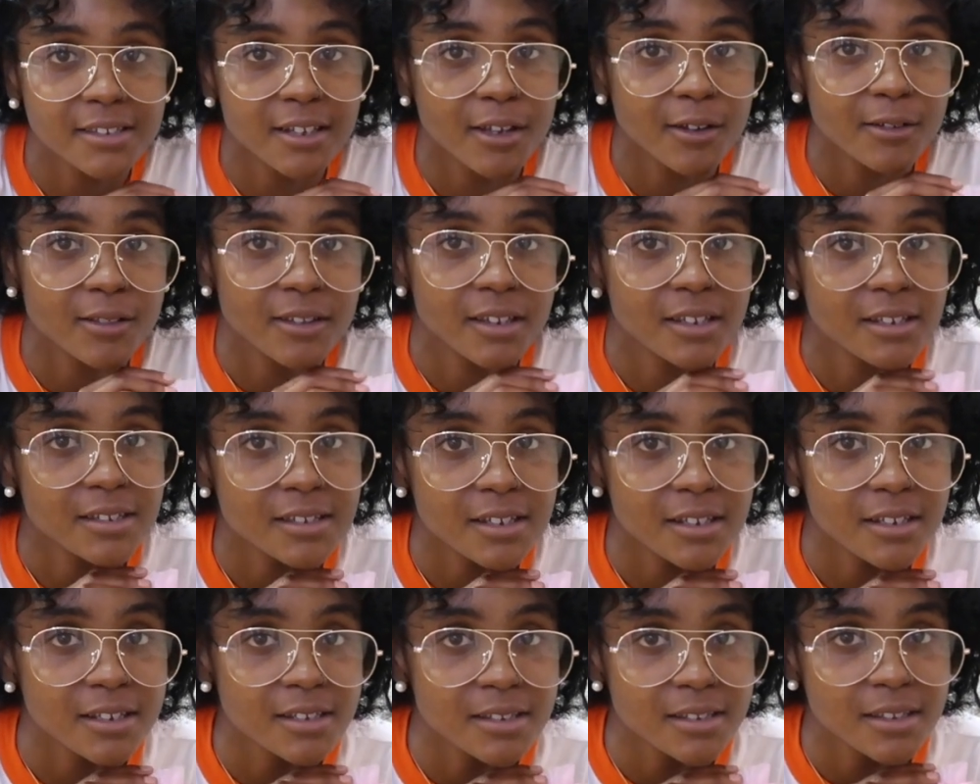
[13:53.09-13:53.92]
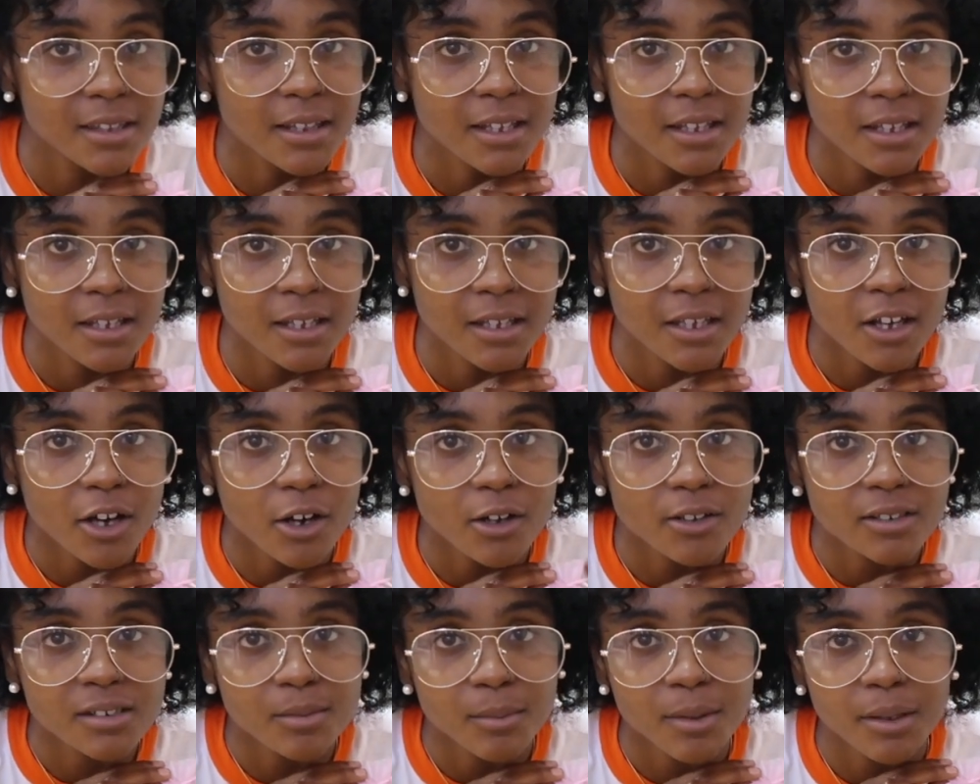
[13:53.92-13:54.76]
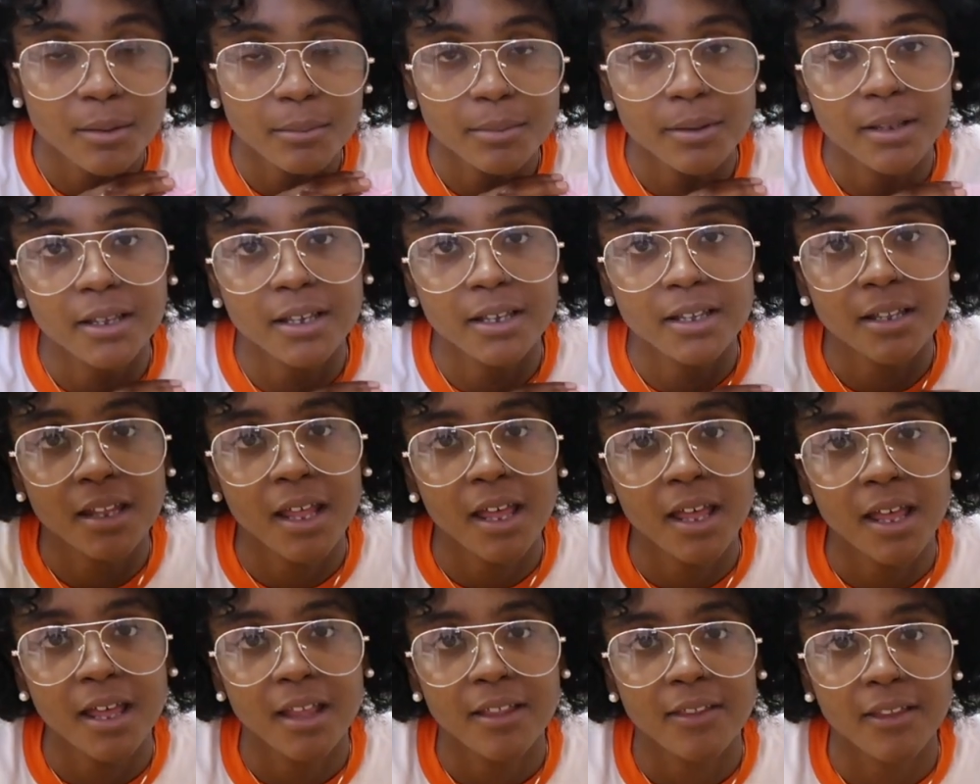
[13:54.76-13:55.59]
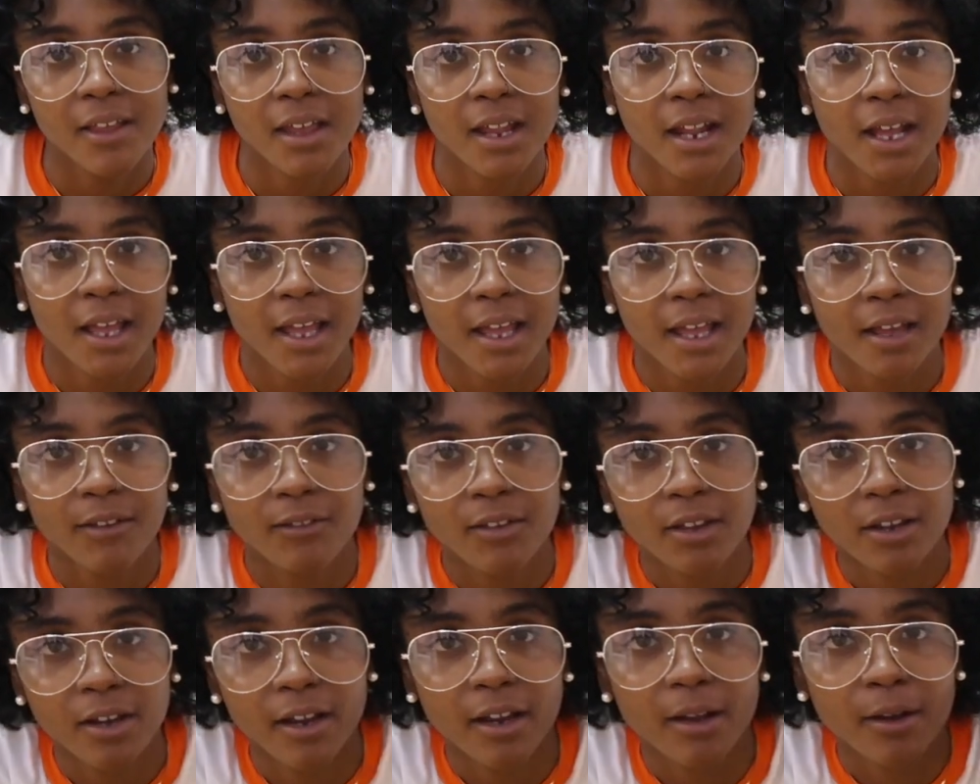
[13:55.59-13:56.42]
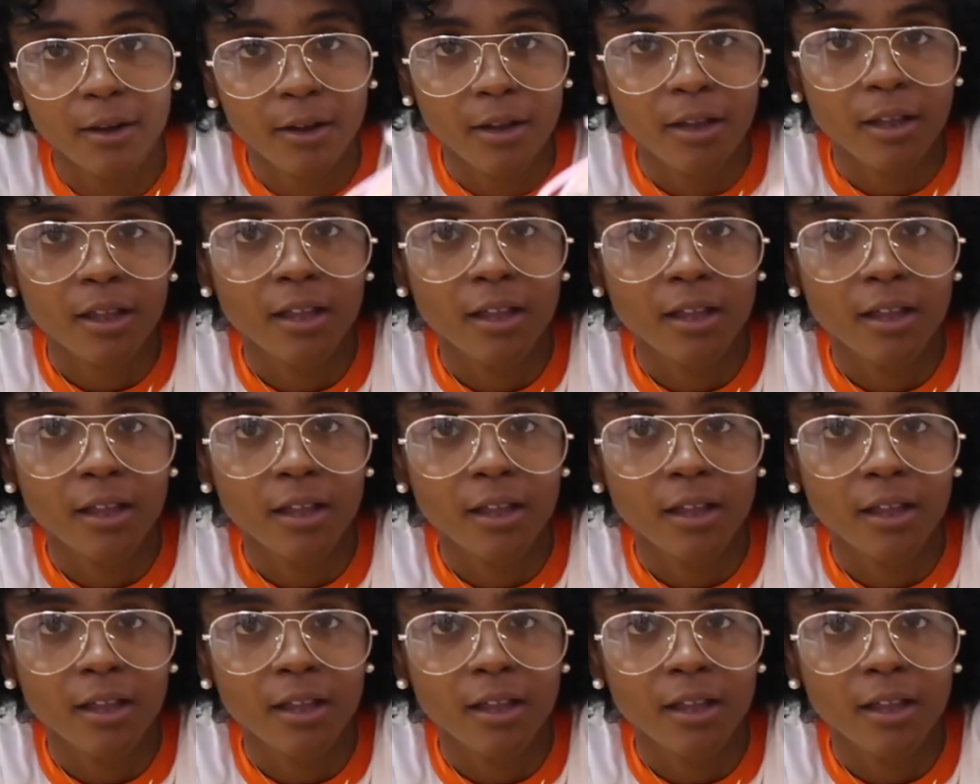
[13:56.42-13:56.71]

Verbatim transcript: So this is the ultimate blend that I have here